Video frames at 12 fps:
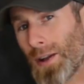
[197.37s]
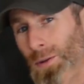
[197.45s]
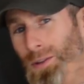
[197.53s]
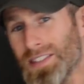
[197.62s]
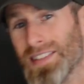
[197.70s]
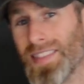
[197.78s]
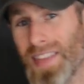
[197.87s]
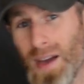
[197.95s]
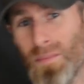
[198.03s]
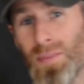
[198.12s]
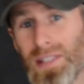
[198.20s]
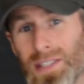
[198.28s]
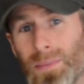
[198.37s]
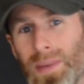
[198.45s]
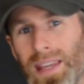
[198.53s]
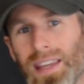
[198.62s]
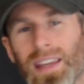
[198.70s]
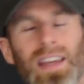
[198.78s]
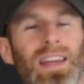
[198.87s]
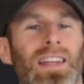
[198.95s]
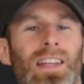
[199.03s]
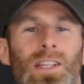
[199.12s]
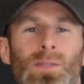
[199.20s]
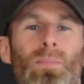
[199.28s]
not only to them, but to me,
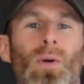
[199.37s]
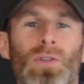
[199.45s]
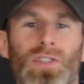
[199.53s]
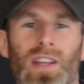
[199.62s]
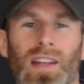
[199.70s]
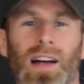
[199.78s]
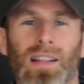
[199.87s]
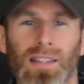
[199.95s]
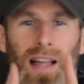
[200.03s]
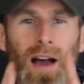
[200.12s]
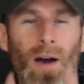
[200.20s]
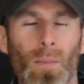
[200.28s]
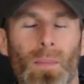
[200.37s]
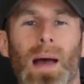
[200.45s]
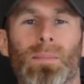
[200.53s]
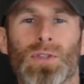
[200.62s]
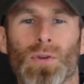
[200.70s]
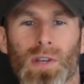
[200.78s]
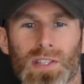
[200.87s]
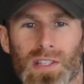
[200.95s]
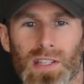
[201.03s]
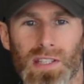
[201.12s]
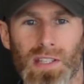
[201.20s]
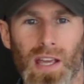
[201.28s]
is bullshit. Allow map
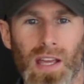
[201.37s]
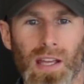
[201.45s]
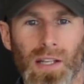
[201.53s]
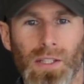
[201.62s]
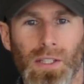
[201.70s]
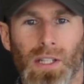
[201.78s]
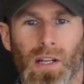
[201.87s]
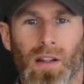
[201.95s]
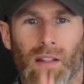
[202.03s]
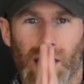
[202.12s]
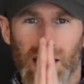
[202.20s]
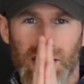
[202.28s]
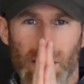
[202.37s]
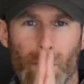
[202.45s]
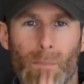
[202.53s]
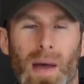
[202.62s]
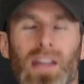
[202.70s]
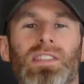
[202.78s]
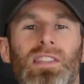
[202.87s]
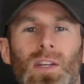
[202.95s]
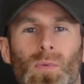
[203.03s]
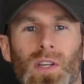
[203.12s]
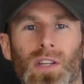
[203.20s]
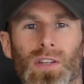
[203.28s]
choices. That's the best
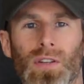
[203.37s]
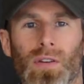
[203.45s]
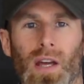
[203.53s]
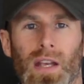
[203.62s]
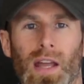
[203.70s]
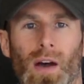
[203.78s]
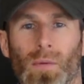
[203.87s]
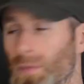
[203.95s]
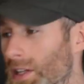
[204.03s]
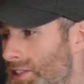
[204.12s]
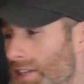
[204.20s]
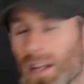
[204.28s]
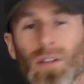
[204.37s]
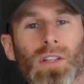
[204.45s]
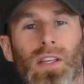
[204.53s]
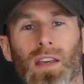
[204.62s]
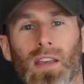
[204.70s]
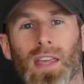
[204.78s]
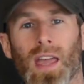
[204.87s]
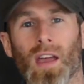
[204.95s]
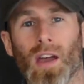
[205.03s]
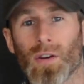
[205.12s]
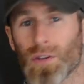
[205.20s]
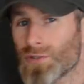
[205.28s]
thing we can do right now. Let's take a look at
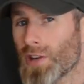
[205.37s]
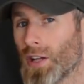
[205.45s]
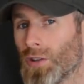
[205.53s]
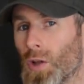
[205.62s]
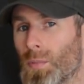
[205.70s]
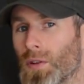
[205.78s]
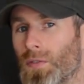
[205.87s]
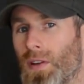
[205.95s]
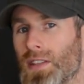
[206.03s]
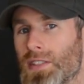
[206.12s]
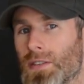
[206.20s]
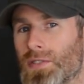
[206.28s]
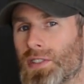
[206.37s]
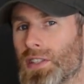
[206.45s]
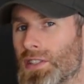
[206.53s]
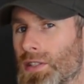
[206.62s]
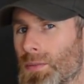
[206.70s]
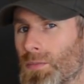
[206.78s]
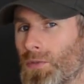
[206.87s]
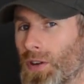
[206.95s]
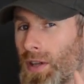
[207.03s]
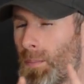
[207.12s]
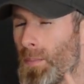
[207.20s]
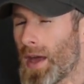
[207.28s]
Counter-Strike Global Offensive system for
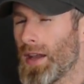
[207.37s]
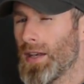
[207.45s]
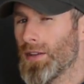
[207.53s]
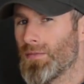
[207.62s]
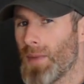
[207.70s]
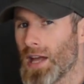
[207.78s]
competitive